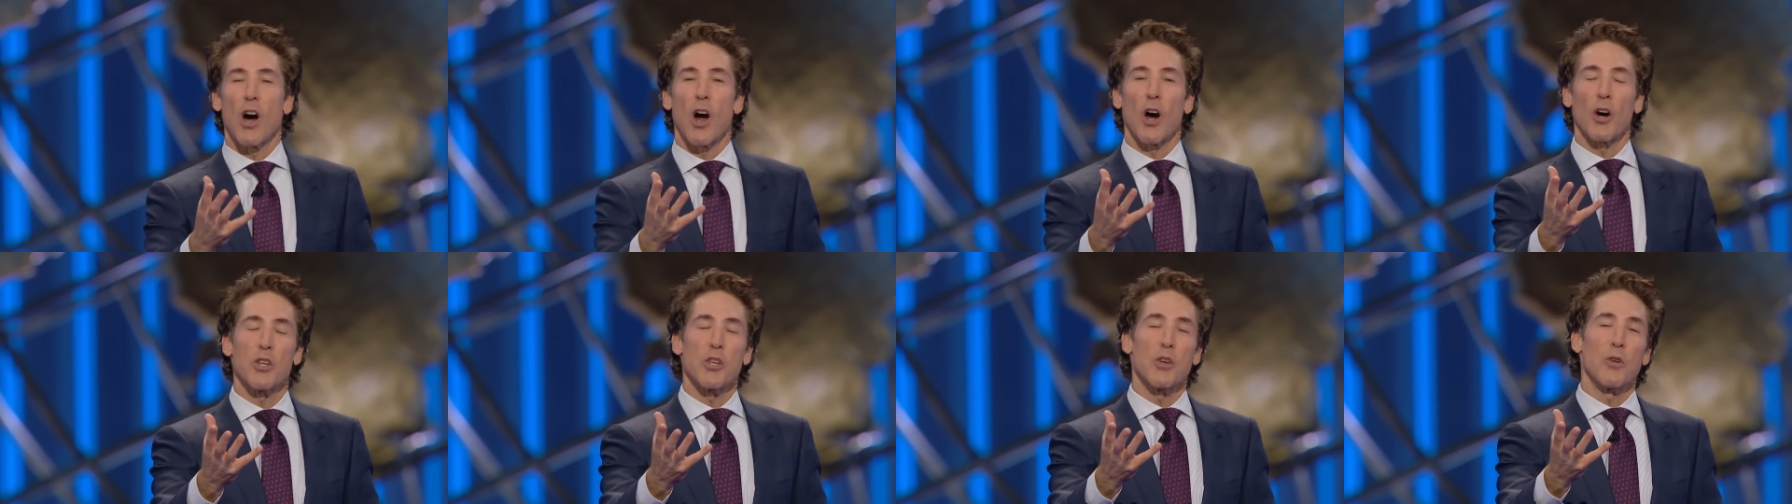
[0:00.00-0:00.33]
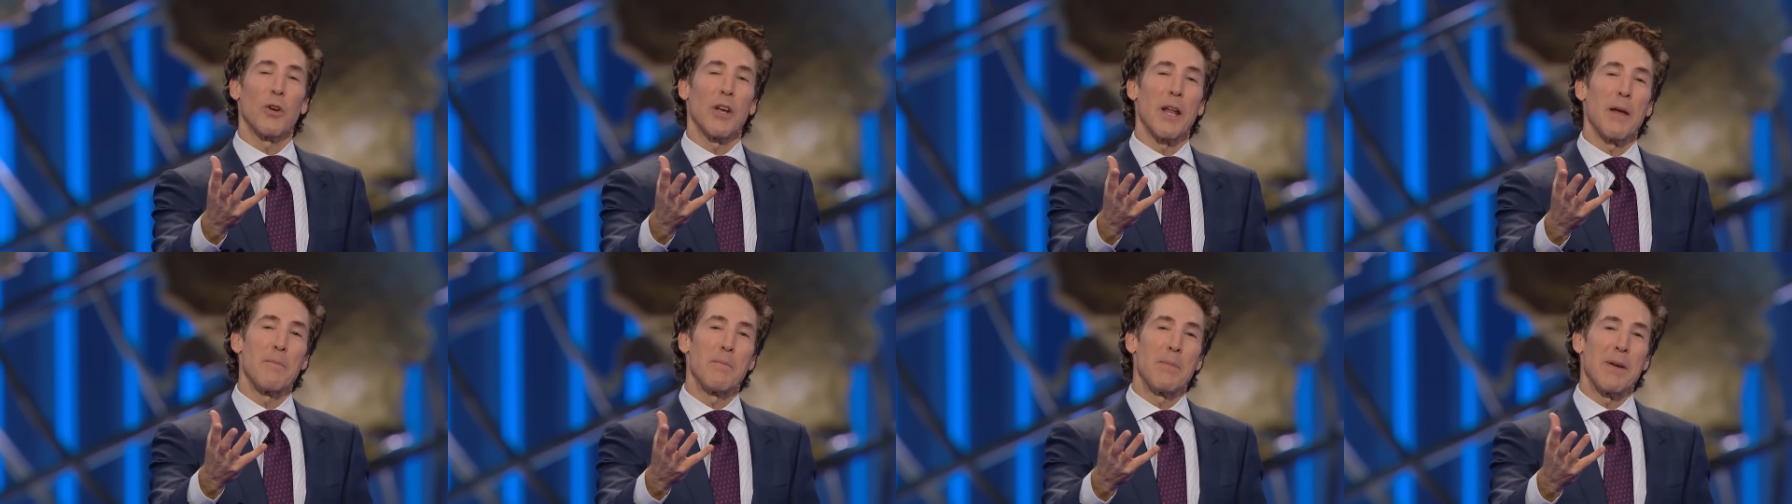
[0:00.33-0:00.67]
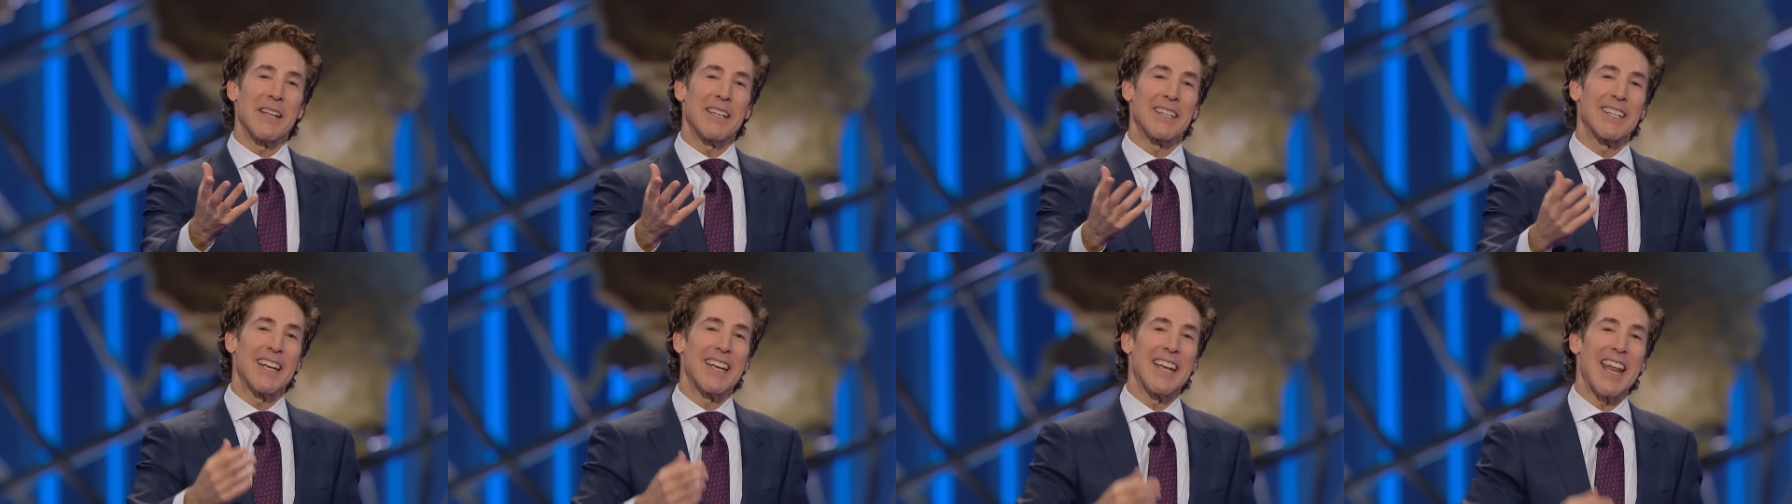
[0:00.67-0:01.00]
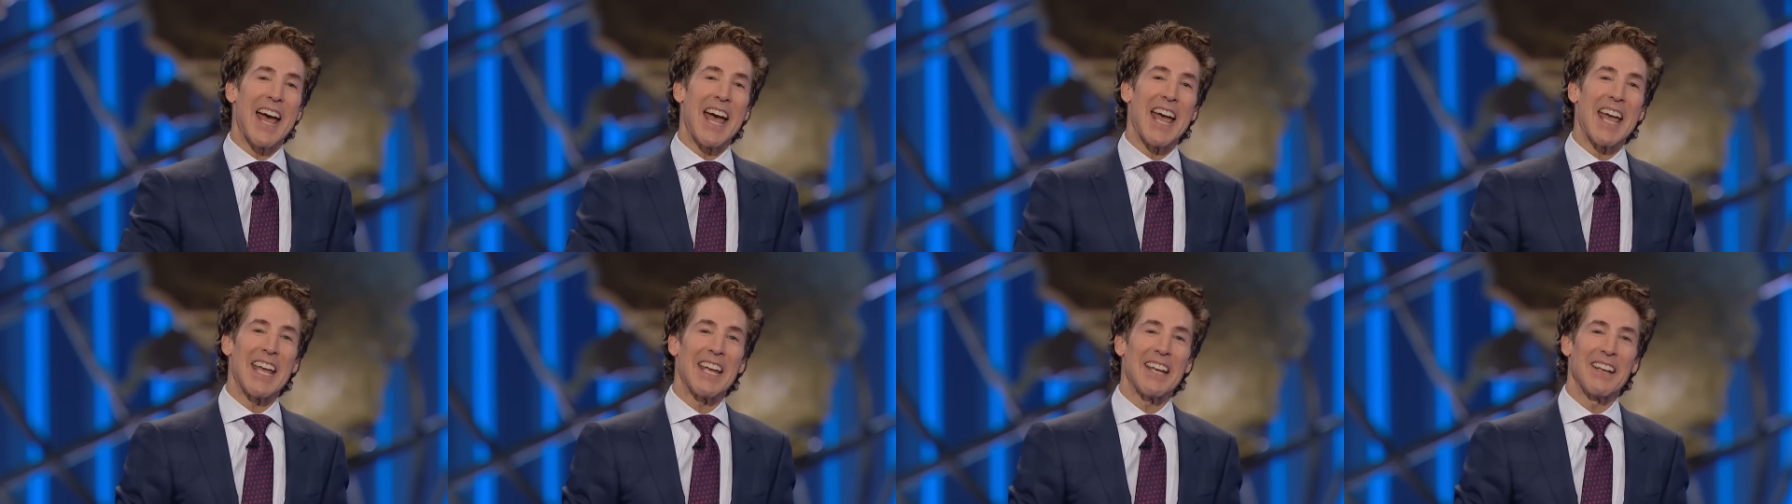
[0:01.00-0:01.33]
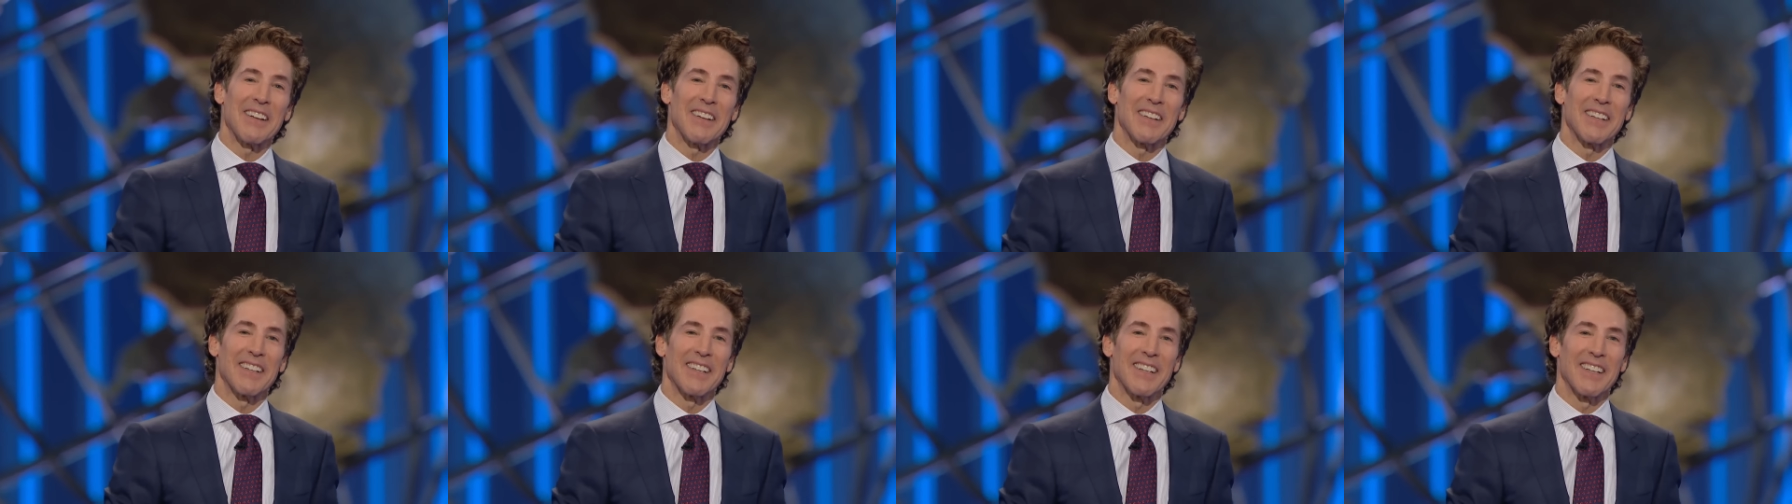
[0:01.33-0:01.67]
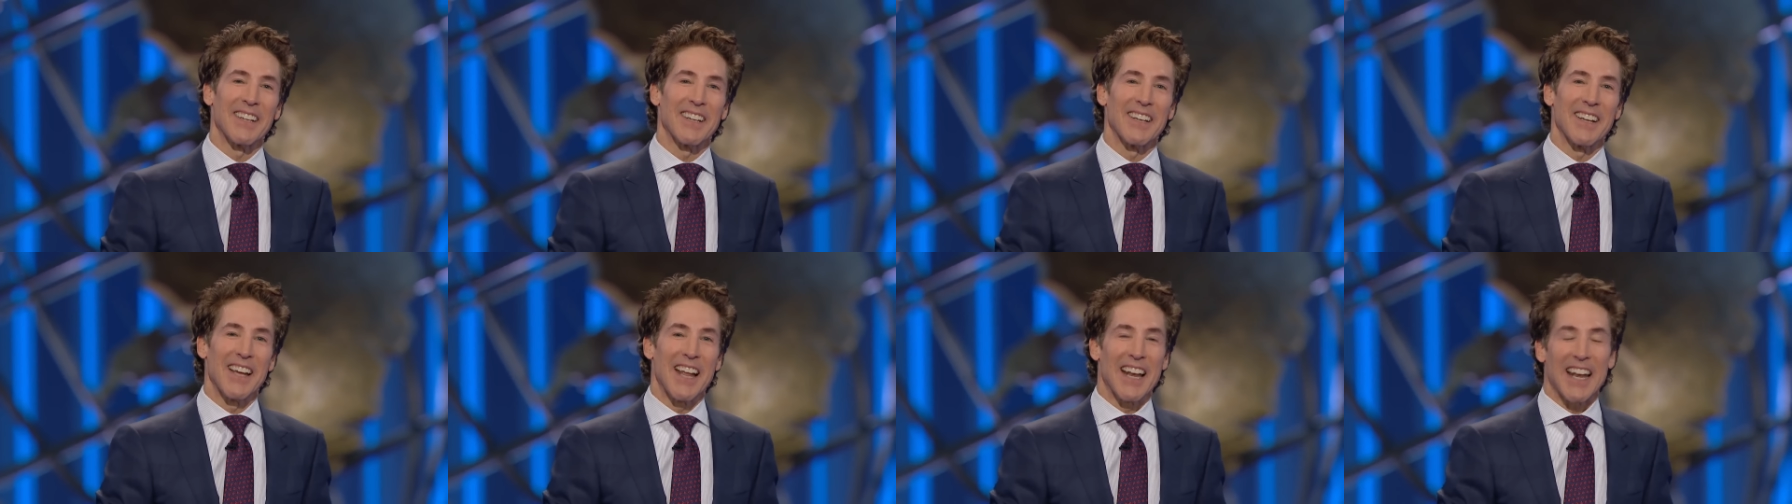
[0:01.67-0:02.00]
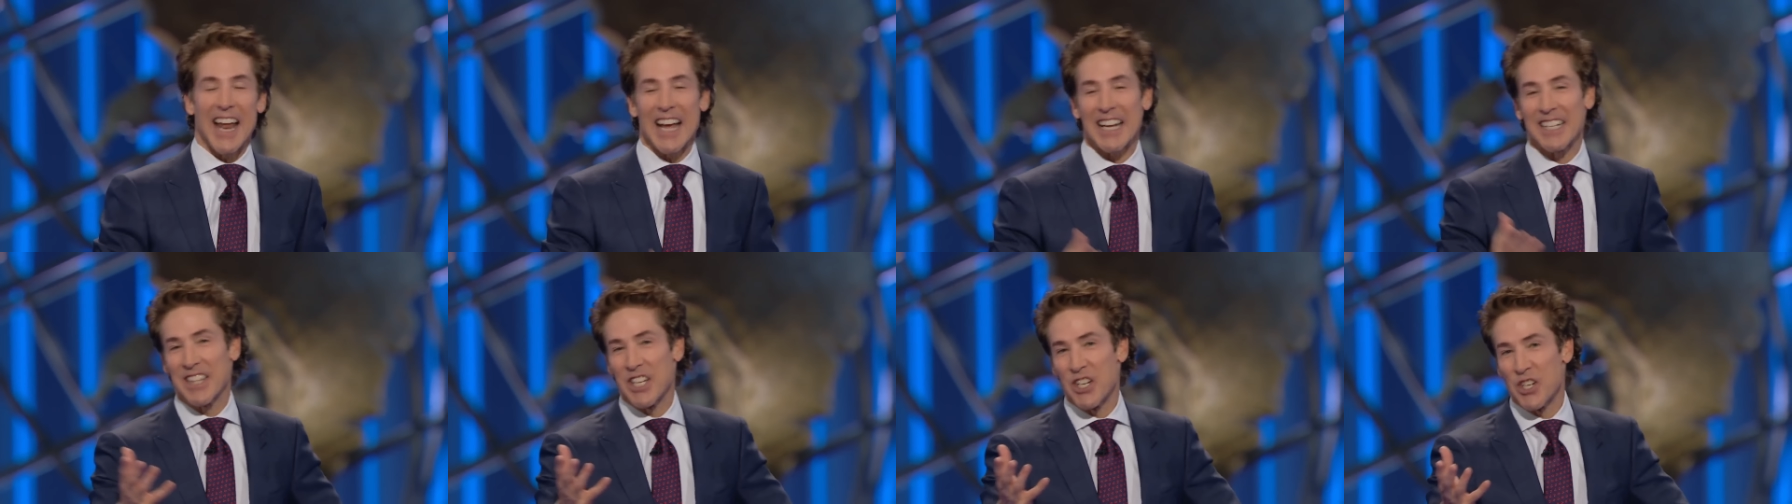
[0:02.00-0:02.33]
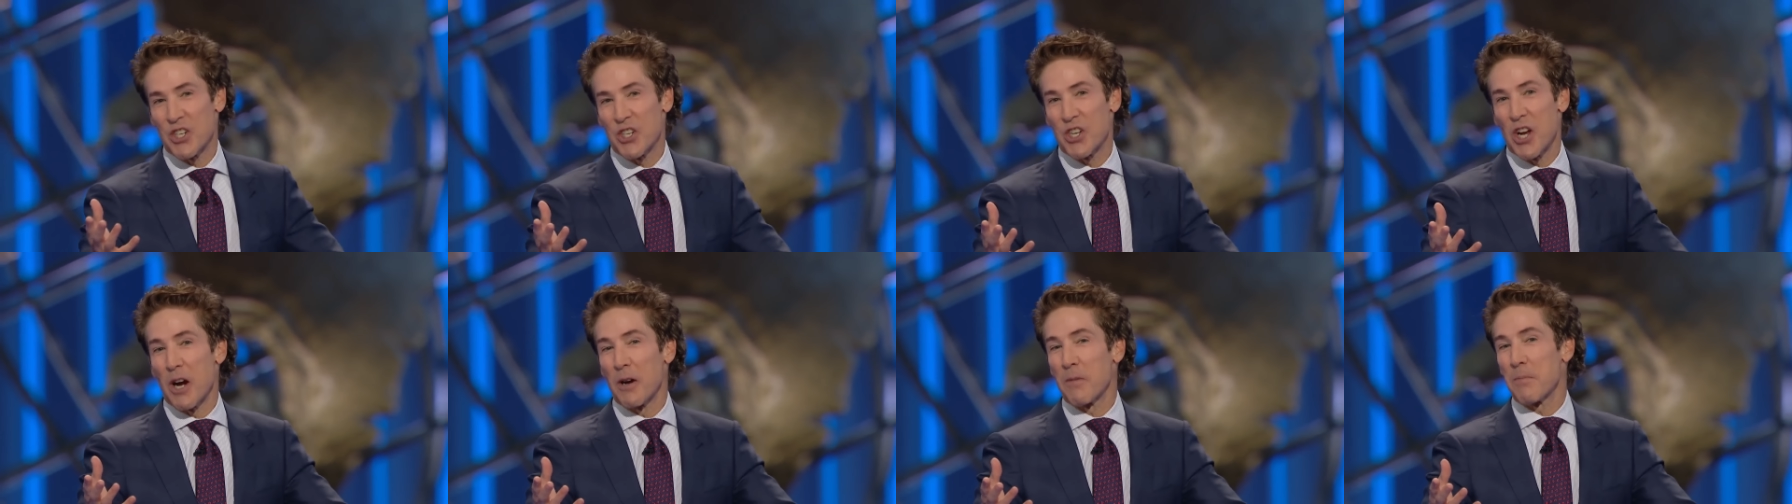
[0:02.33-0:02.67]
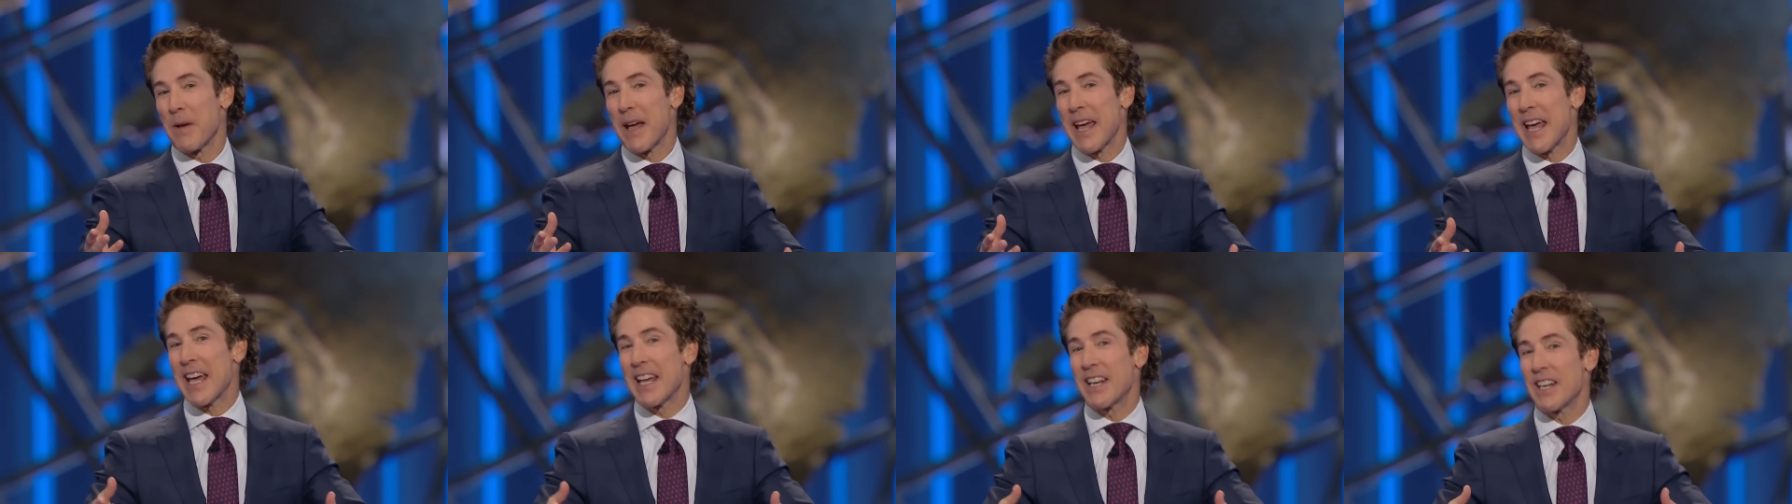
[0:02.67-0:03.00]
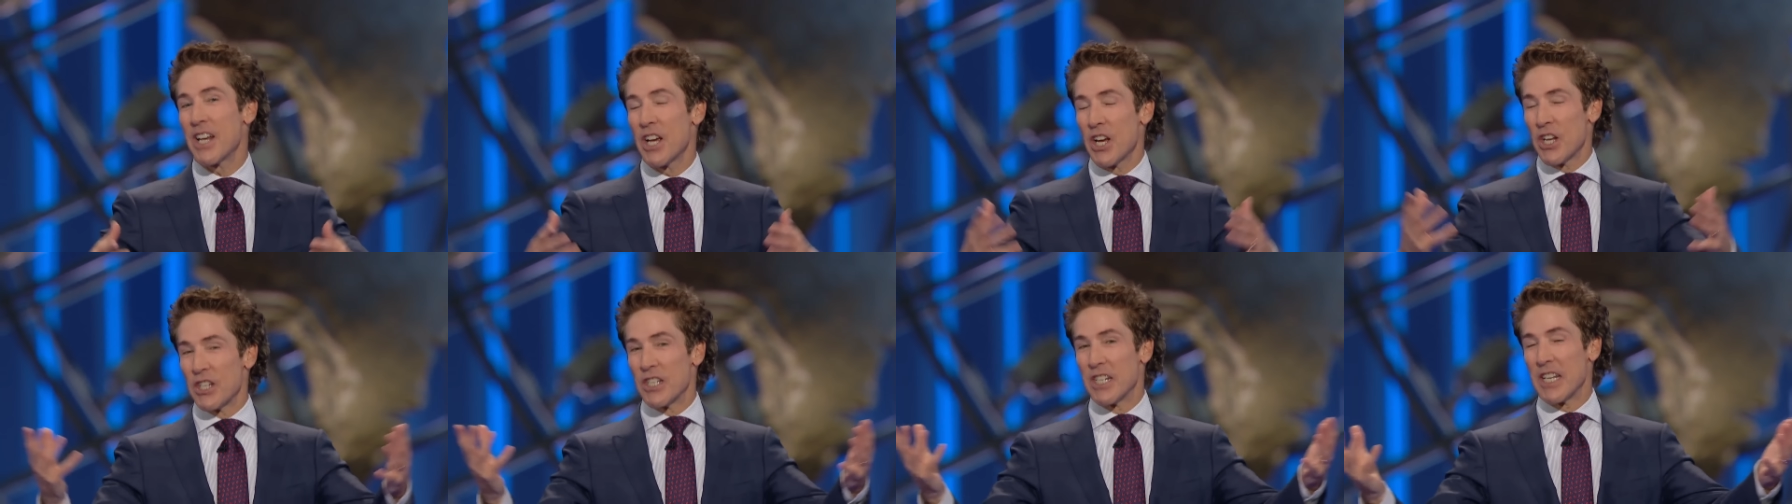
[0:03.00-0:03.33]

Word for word: Are you limping today? Like this young man